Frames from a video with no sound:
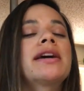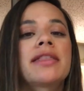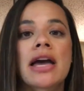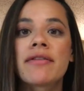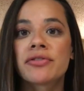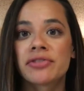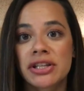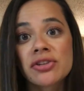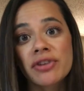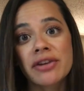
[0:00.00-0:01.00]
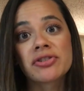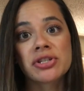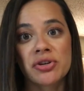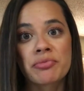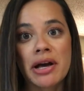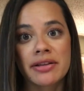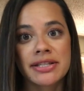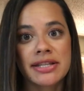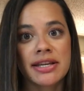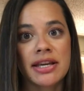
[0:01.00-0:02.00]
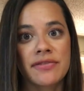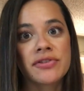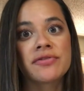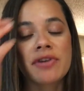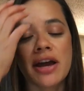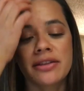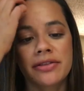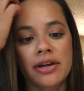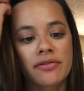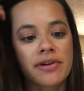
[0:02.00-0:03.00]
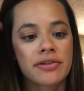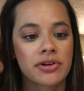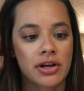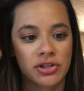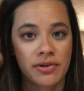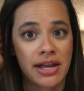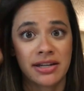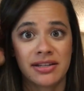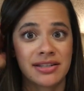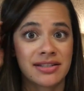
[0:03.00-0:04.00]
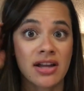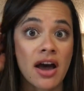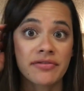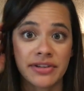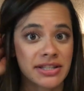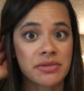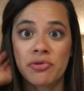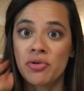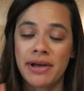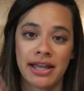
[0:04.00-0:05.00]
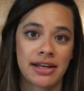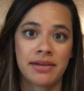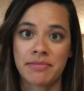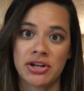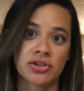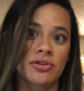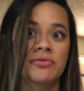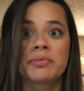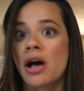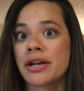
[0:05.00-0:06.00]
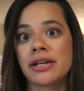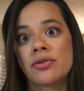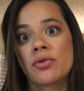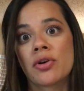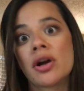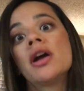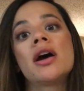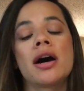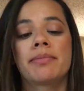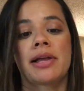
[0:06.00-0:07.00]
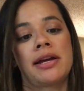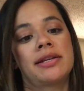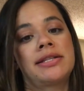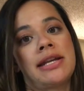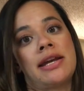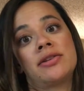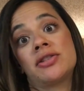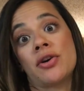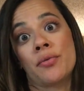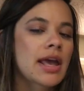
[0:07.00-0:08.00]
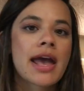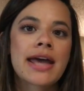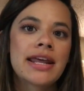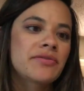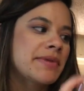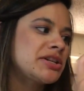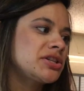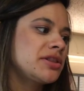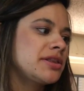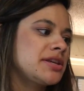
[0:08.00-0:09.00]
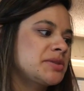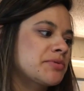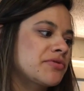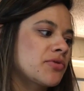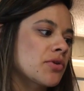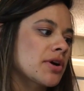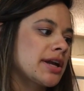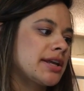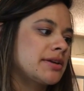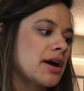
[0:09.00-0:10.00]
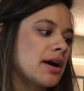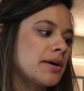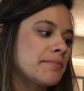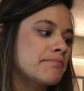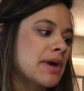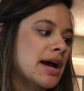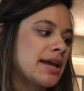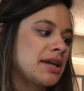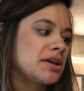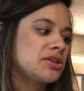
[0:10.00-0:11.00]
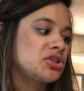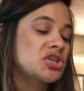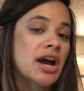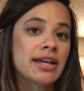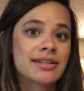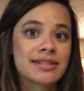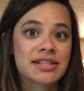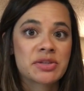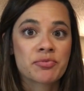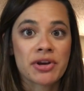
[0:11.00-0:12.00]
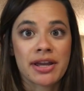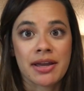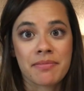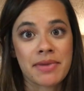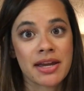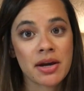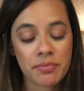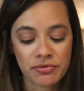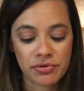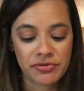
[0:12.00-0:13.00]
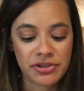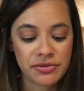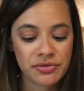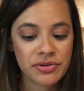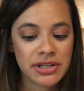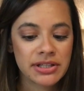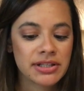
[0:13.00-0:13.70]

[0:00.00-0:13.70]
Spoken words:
they have a really great return policy if you find that they are feathering on you and it is not fixable by any measure of blotting or applying a stain. So, and I've mentioned these before in my giant spring makeup review.